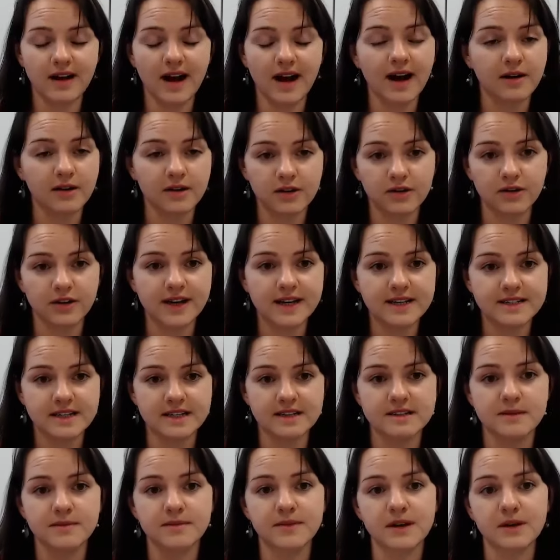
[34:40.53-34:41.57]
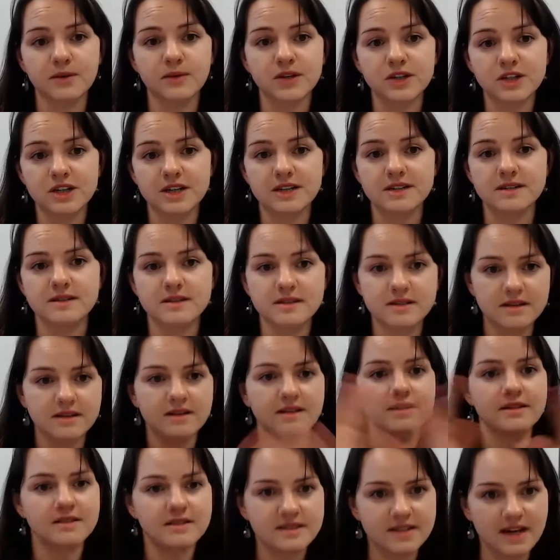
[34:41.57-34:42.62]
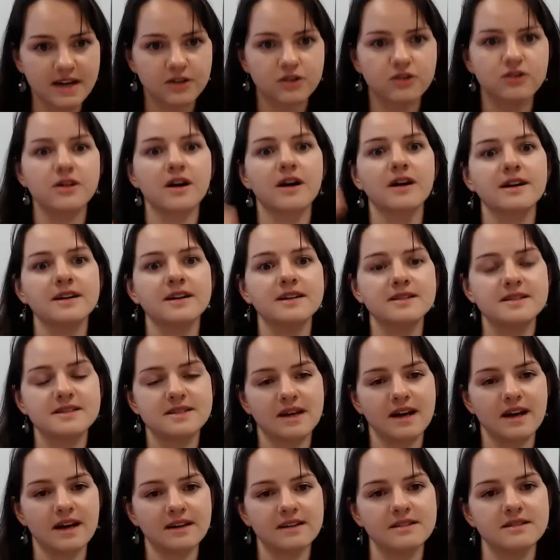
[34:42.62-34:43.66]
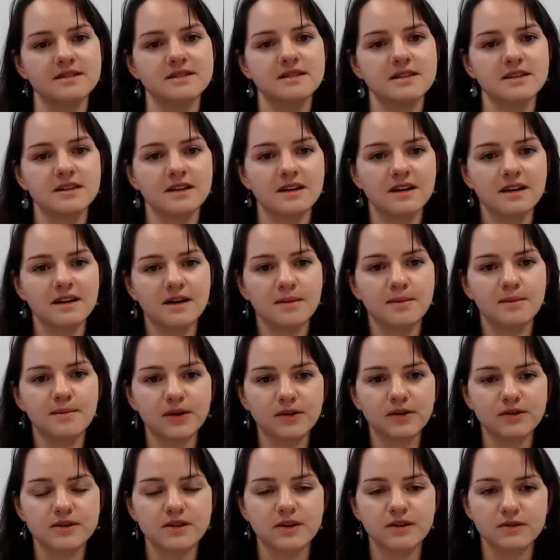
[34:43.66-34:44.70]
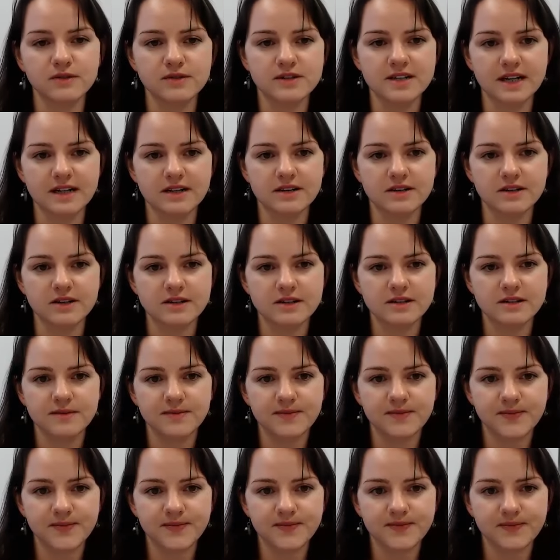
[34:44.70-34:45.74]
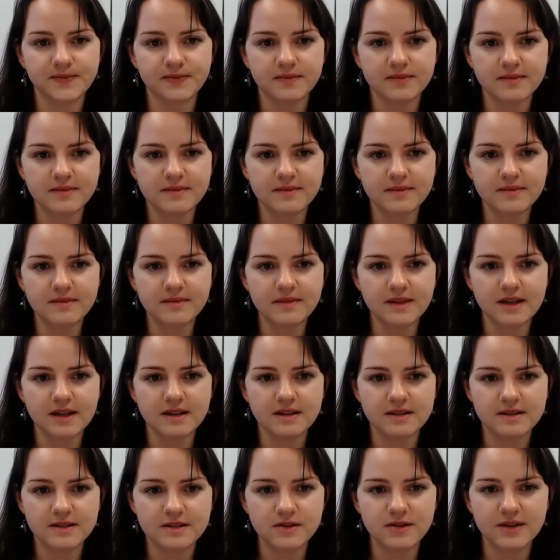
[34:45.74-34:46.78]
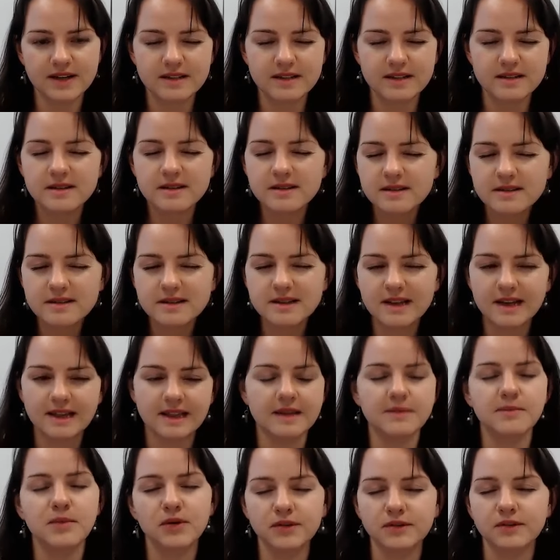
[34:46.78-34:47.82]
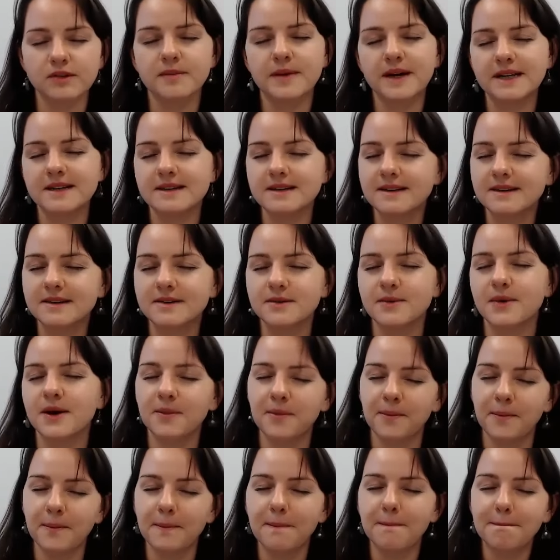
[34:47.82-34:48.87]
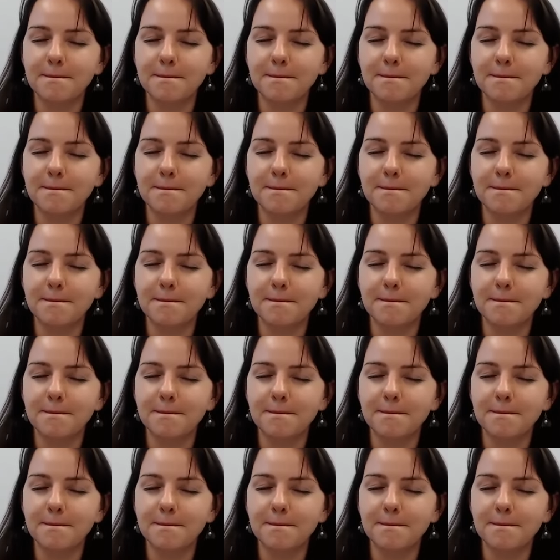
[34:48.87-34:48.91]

at creating something which is standardized and built to those standards. Right, so okay. Slightly model dependent as well.